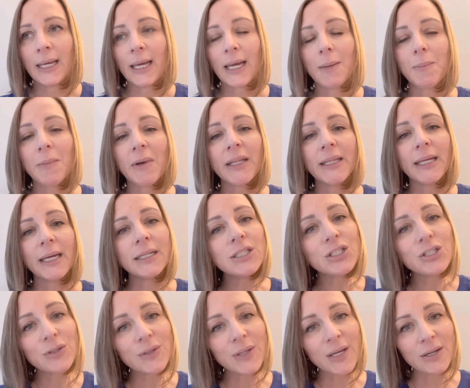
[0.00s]
And by the end of
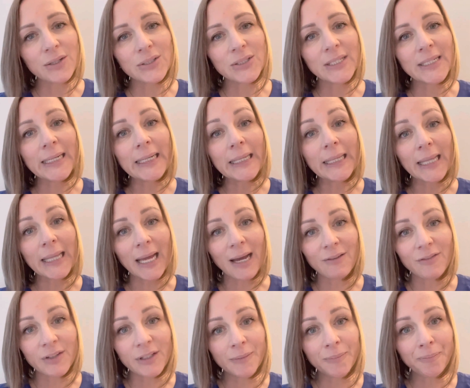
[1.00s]

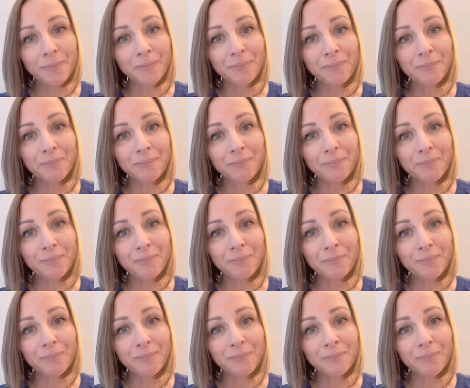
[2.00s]
2011,